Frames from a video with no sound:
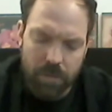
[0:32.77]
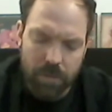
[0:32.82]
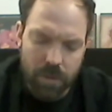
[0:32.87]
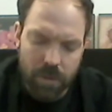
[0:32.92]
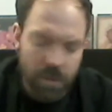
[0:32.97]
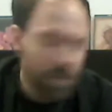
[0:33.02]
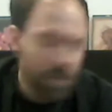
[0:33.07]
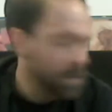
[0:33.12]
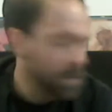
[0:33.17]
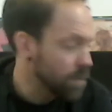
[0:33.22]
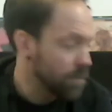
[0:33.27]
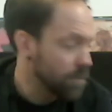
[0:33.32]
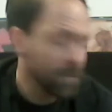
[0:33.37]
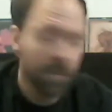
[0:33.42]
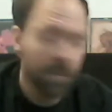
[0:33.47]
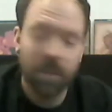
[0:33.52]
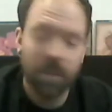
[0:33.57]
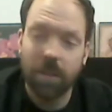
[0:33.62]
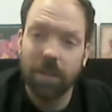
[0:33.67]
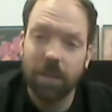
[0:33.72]
just
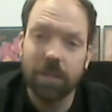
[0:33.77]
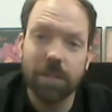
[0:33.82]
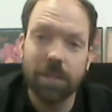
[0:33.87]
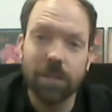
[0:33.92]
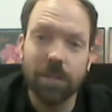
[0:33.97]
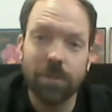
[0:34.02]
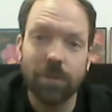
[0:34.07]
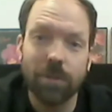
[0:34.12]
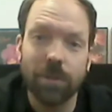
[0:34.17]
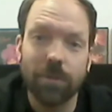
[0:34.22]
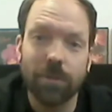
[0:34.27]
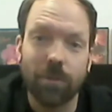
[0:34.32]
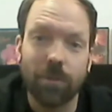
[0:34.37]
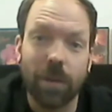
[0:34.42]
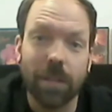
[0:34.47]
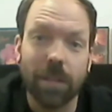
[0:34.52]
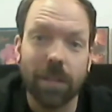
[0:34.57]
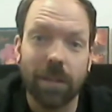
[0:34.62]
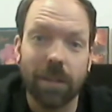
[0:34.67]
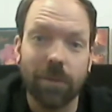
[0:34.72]
listening to it
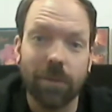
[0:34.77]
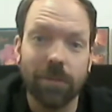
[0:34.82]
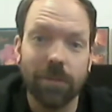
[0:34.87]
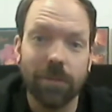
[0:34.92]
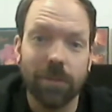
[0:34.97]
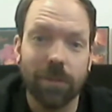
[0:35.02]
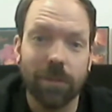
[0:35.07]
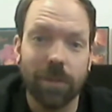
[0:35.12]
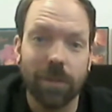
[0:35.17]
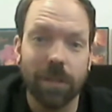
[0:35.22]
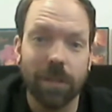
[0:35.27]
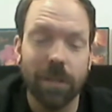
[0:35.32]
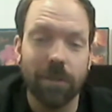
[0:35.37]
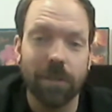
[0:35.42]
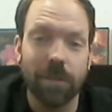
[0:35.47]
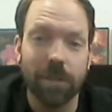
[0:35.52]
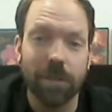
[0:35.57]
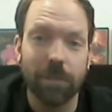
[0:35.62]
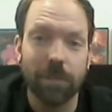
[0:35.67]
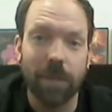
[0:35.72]
right now. You can hear
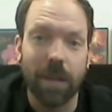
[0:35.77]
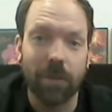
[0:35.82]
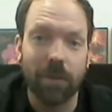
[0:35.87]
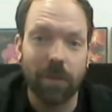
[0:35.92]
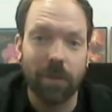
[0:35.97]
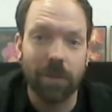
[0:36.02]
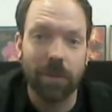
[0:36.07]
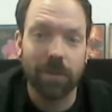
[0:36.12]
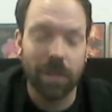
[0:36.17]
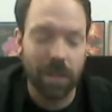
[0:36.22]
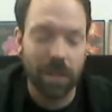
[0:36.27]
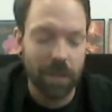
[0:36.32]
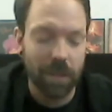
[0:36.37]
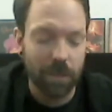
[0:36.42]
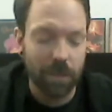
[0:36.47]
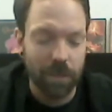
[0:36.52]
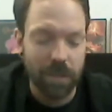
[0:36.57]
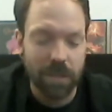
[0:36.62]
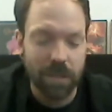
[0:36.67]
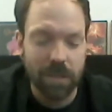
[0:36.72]
it in the background a little
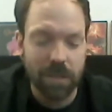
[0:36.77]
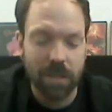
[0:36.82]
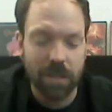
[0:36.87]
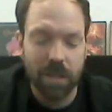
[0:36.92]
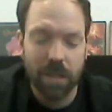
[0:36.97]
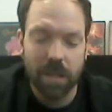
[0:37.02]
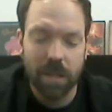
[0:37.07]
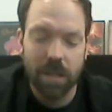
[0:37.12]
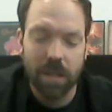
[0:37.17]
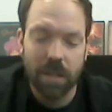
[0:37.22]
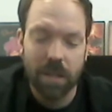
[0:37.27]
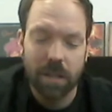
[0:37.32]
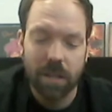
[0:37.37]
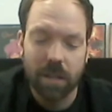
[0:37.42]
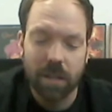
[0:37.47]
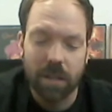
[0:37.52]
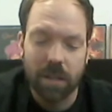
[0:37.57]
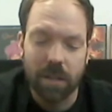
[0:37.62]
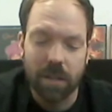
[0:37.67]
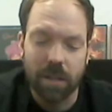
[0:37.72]
bit.
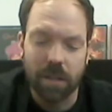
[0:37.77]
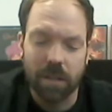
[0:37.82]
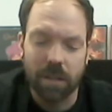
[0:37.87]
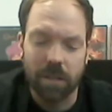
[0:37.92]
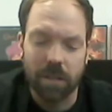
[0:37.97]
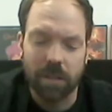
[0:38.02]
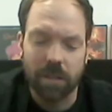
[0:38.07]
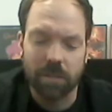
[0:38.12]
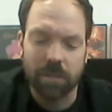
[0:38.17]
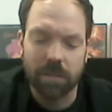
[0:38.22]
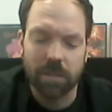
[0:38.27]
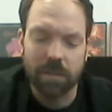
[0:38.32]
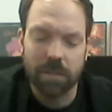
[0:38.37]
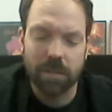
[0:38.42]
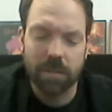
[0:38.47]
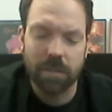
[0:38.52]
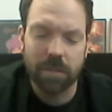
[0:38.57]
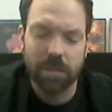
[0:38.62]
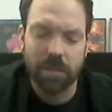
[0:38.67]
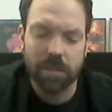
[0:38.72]
And
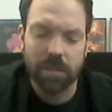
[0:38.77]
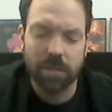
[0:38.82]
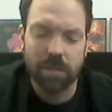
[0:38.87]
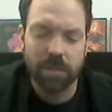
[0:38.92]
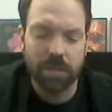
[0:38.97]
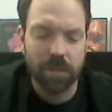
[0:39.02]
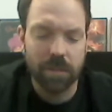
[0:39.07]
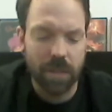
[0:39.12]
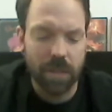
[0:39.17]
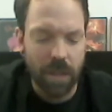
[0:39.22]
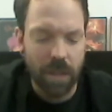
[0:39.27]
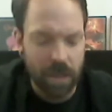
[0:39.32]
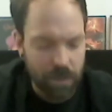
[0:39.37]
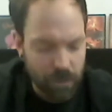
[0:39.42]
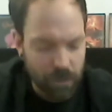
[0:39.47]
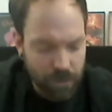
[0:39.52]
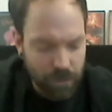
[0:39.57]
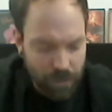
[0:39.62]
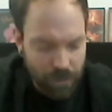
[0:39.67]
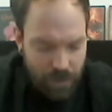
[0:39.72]
the
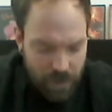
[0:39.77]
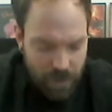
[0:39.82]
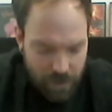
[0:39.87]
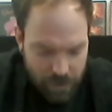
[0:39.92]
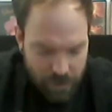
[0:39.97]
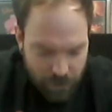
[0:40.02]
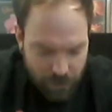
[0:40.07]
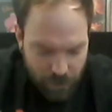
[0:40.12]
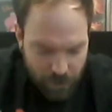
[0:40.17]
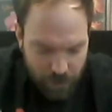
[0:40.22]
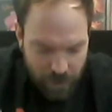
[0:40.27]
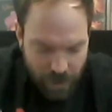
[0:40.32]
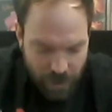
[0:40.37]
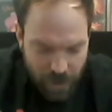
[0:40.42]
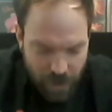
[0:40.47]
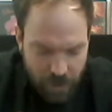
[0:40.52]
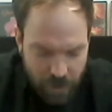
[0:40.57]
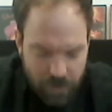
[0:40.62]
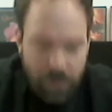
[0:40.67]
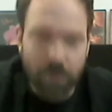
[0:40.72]
album is from the
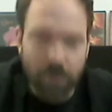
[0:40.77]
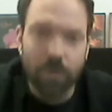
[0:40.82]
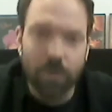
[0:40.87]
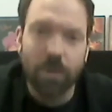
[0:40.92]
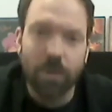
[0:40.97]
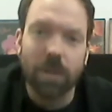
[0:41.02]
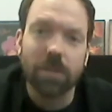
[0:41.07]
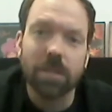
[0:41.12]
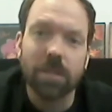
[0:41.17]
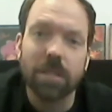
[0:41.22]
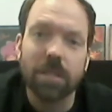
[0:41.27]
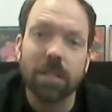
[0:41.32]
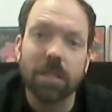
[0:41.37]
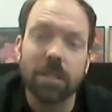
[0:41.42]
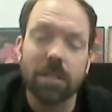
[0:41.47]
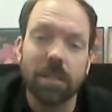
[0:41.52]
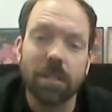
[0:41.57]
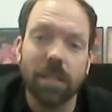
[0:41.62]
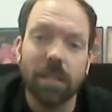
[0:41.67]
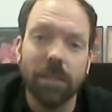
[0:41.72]
year
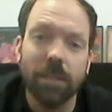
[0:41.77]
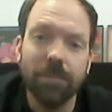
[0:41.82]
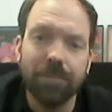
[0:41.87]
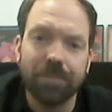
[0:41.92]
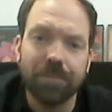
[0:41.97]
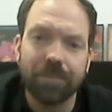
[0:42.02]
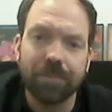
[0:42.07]
2016,